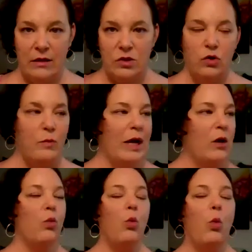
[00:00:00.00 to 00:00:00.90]
So no
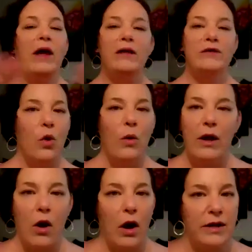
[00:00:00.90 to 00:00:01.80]
matter what is
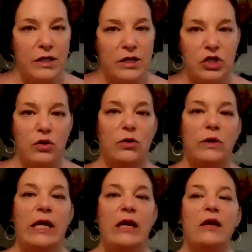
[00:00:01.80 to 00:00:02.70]
going on
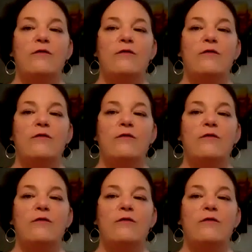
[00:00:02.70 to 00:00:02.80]
externally,